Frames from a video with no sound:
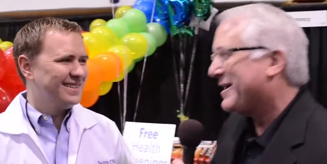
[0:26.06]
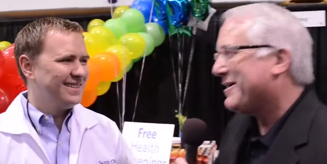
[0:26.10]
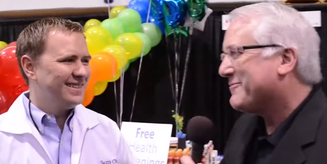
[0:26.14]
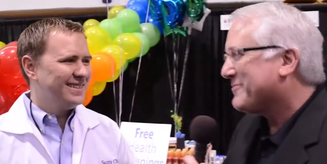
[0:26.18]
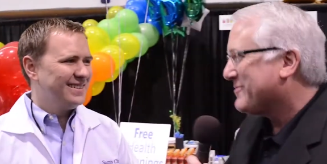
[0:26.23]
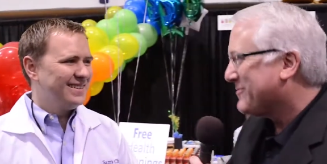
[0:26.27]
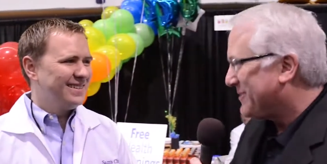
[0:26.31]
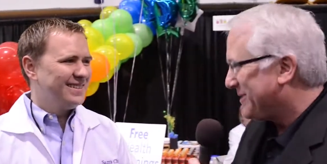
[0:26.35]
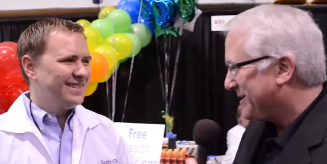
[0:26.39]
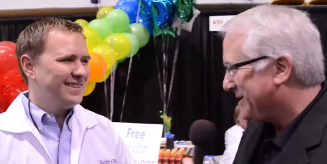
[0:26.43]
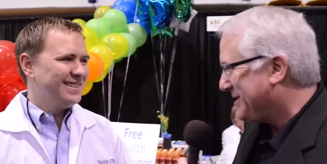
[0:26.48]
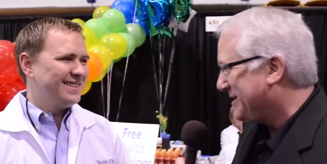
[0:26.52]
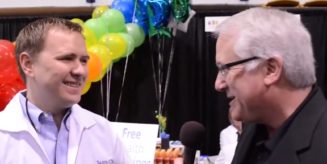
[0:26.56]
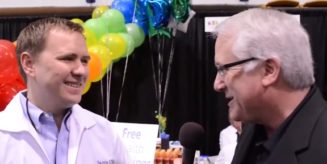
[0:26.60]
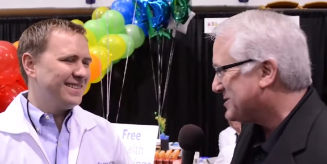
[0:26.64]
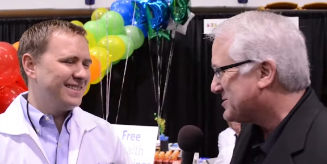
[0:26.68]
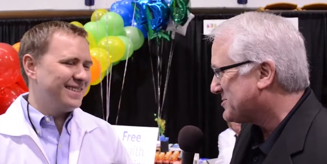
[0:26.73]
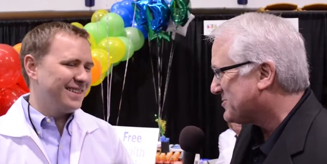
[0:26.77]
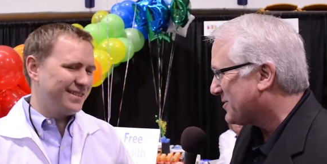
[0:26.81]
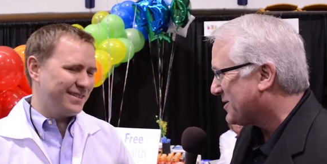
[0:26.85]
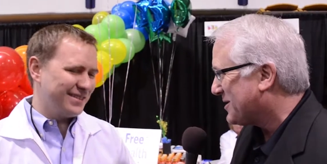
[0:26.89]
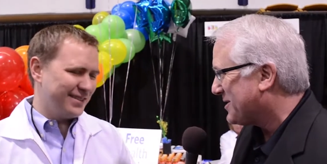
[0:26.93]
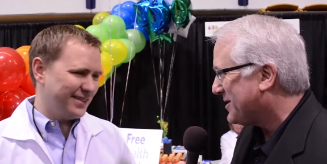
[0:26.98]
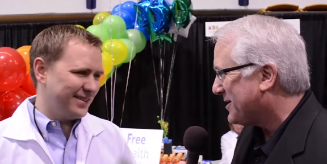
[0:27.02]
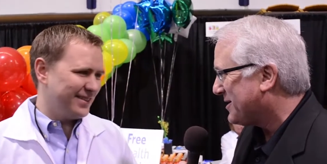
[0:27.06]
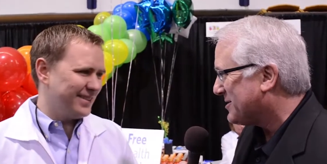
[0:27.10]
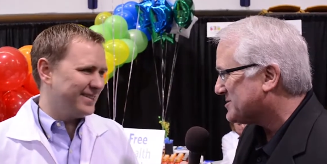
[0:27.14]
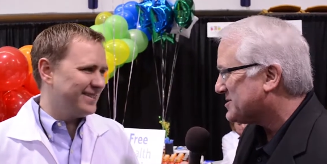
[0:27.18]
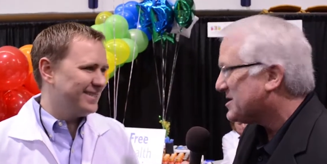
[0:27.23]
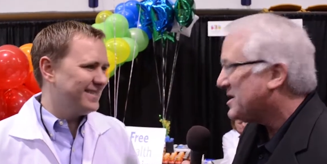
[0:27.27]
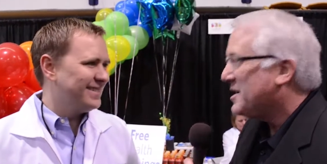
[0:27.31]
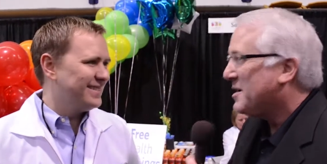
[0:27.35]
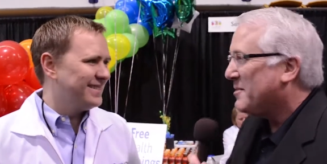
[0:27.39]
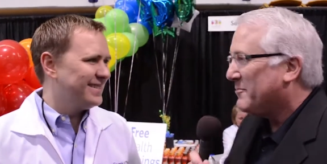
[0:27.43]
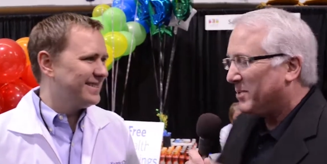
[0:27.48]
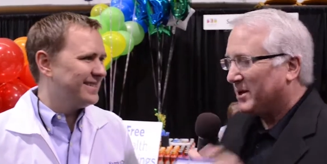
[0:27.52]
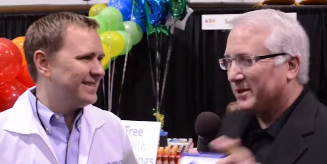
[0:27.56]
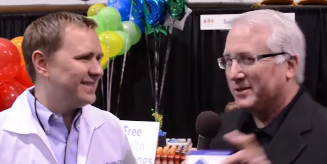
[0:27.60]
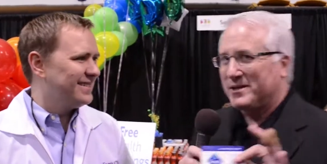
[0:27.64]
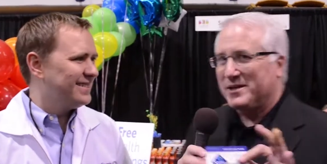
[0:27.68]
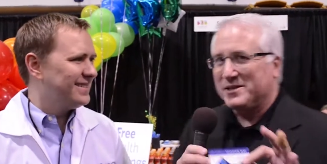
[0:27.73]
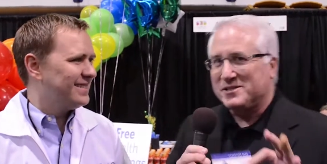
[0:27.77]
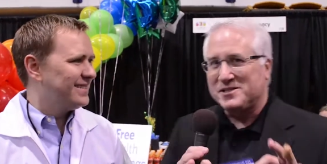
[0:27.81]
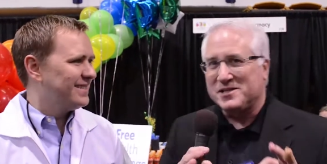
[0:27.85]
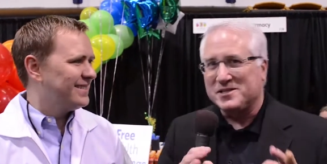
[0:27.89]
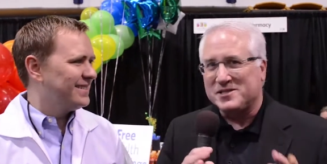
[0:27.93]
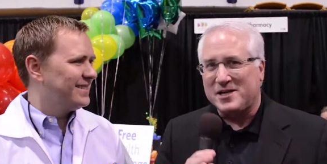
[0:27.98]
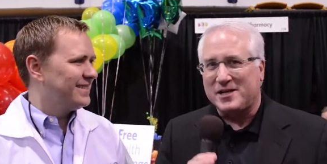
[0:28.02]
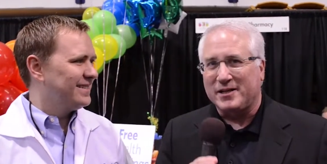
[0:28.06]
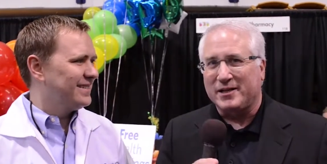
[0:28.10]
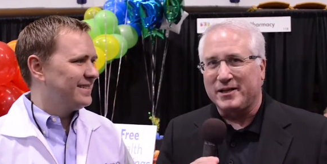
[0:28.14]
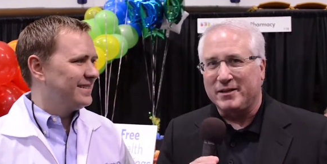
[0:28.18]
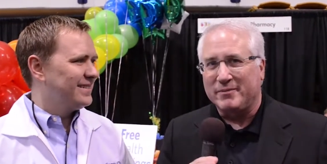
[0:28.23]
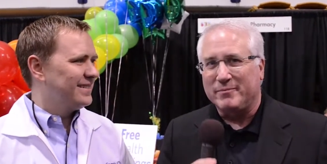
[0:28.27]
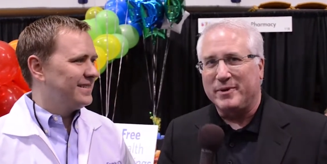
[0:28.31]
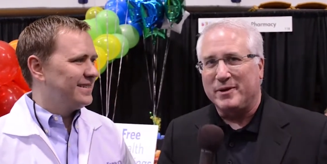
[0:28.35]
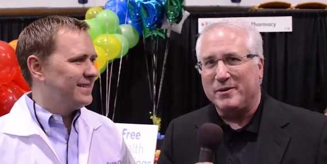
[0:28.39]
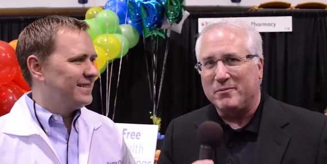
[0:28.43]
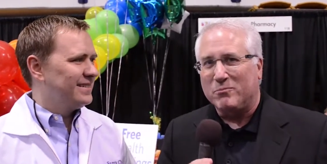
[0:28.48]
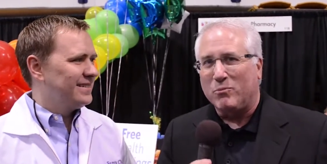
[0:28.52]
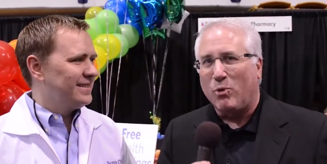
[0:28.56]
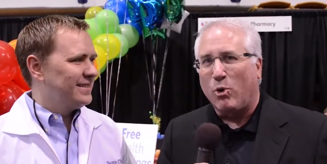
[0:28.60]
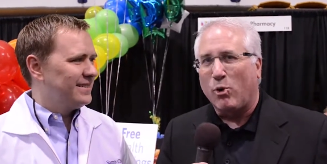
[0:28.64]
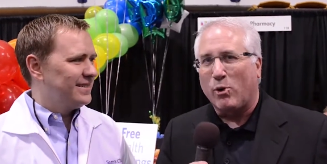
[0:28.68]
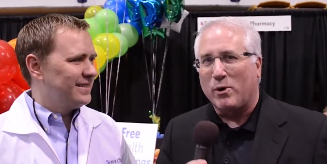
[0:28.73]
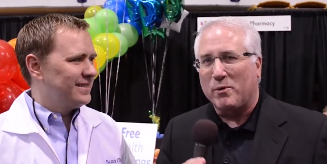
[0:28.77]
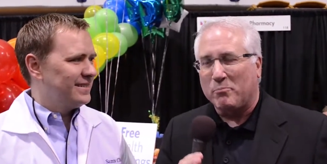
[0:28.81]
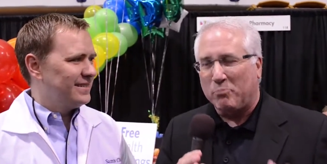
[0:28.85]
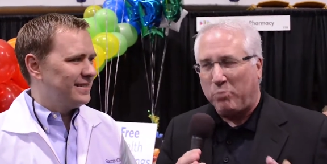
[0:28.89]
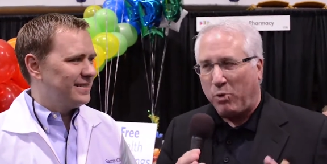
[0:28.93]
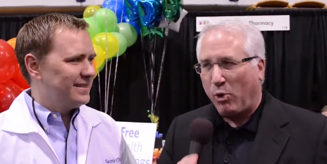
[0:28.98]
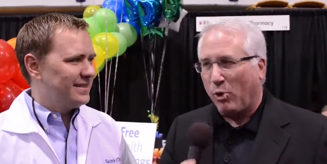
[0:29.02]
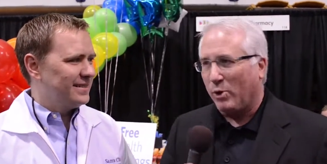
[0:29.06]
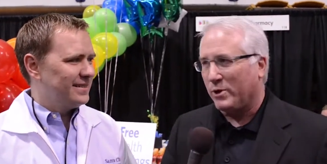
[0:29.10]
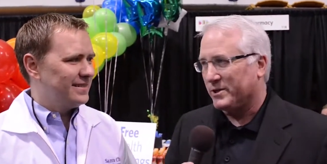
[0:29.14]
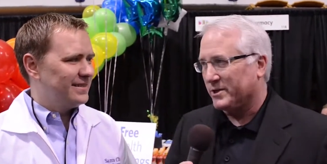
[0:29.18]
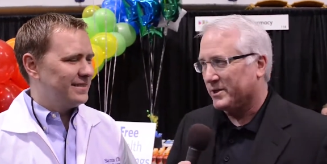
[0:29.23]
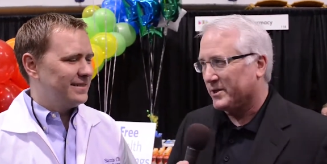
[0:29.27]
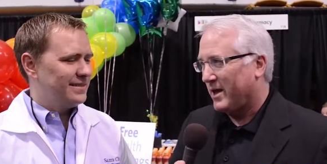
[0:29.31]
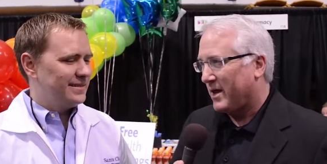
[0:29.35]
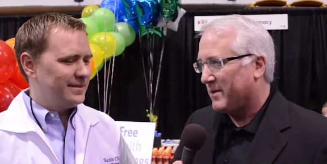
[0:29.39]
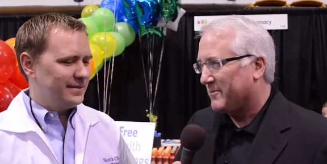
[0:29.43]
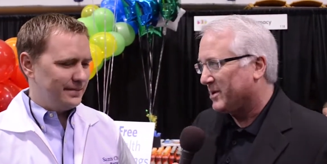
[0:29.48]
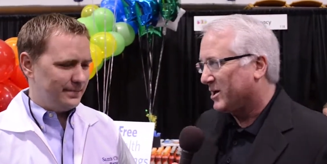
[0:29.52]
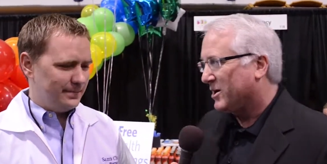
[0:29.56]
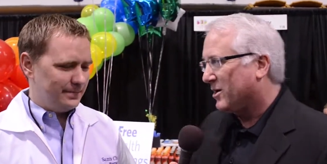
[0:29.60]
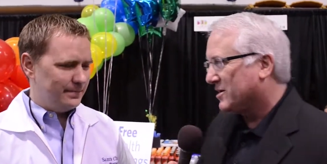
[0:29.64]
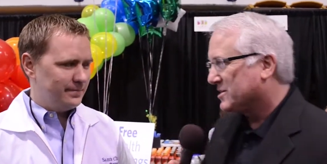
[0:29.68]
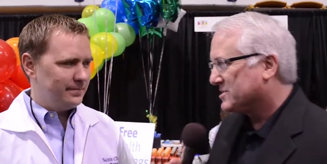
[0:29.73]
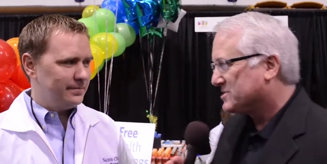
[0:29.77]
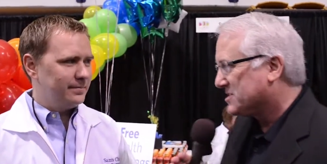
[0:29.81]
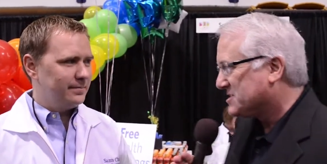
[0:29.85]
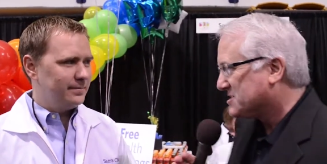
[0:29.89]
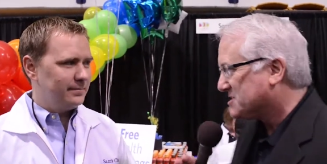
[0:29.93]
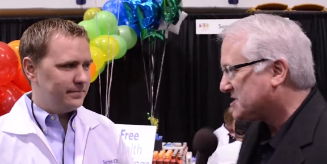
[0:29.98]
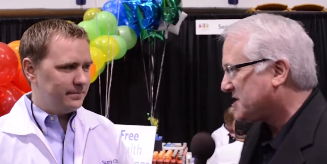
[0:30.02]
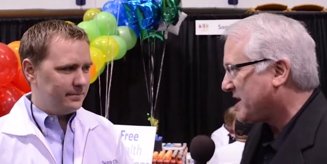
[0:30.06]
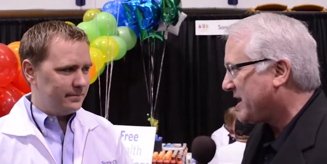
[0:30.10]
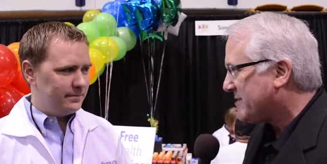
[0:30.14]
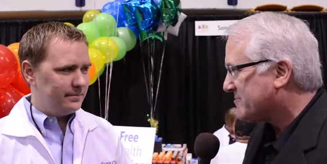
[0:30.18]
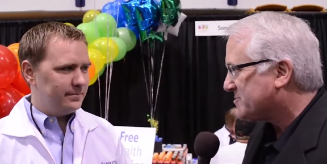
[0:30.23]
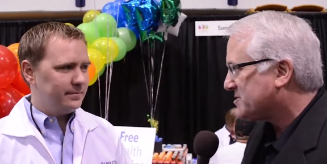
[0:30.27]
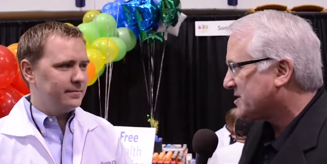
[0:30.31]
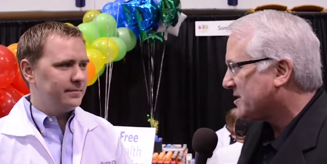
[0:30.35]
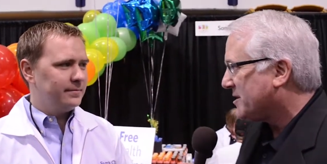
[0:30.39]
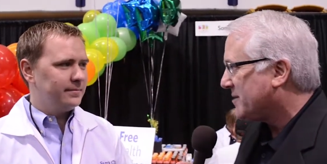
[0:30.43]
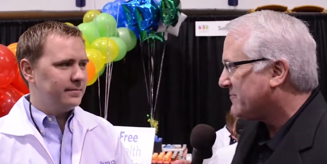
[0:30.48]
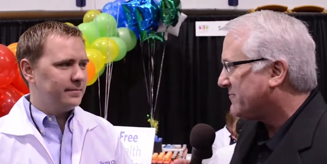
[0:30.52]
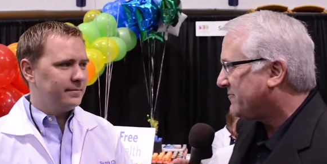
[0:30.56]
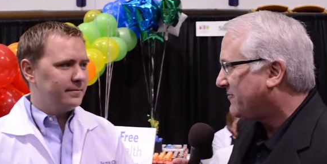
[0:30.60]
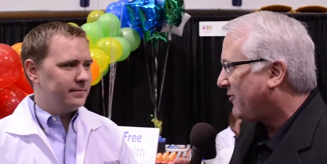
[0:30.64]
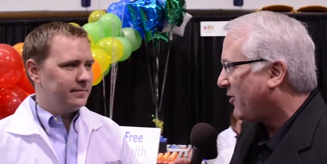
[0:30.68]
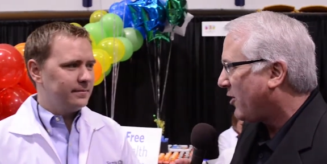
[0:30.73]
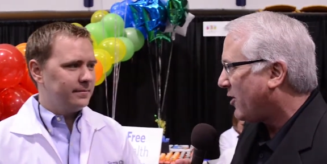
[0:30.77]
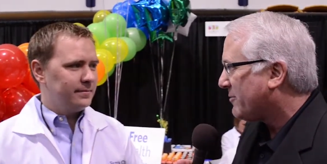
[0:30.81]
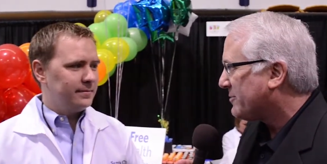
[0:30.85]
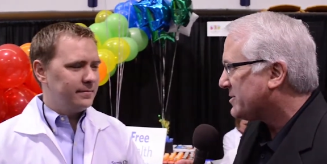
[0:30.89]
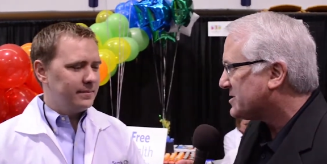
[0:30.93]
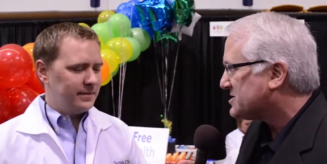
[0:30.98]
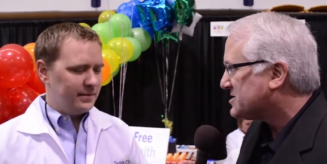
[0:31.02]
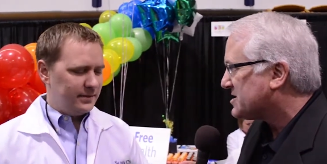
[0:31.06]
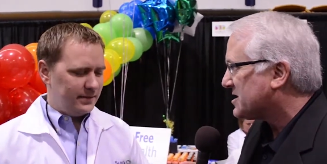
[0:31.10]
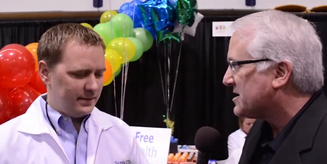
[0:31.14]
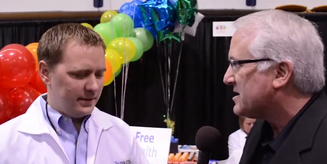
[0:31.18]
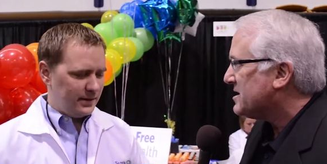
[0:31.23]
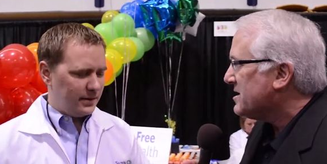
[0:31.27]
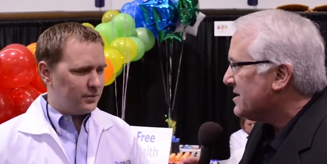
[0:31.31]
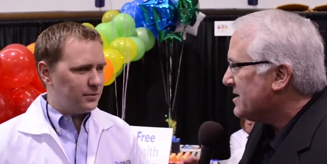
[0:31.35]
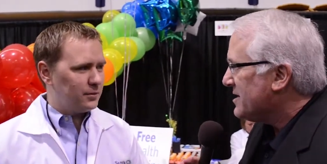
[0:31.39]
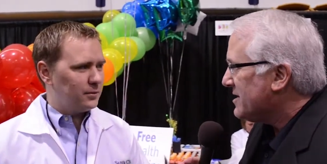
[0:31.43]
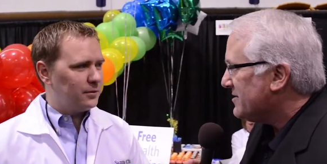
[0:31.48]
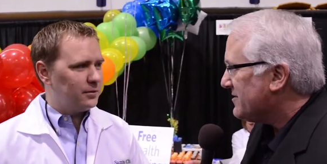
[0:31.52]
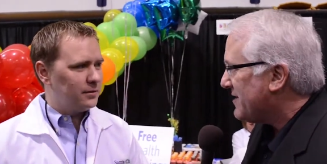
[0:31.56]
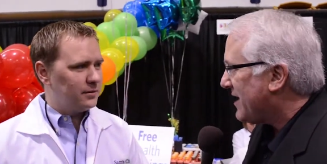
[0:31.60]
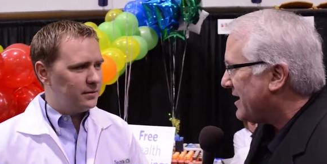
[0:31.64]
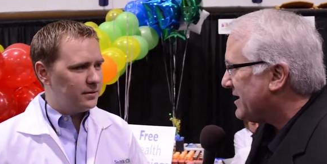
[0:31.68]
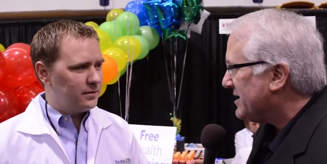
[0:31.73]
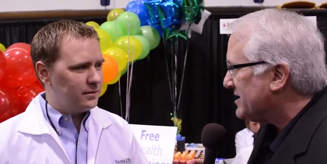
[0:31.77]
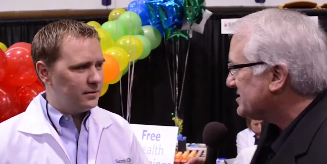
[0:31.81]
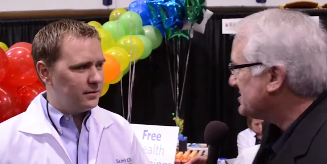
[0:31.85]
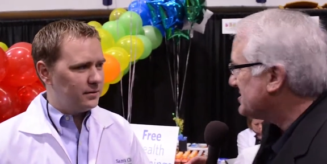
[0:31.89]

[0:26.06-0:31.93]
Speaker 1: Everybody needs yes, one of those. But this is a little bit more important today because it's Sam's Club Pharmacy that